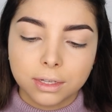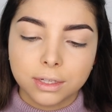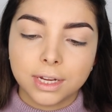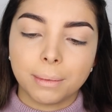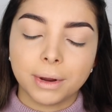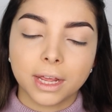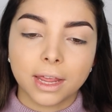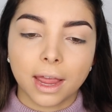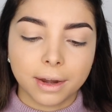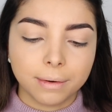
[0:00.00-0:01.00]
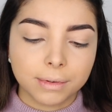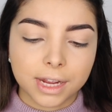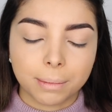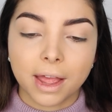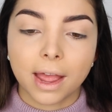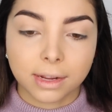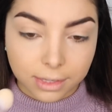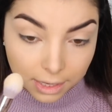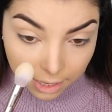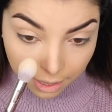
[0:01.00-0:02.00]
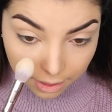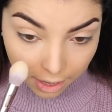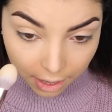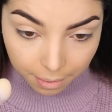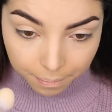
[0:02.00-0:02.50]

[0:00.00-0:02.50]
Dab it again, dab the excess, and then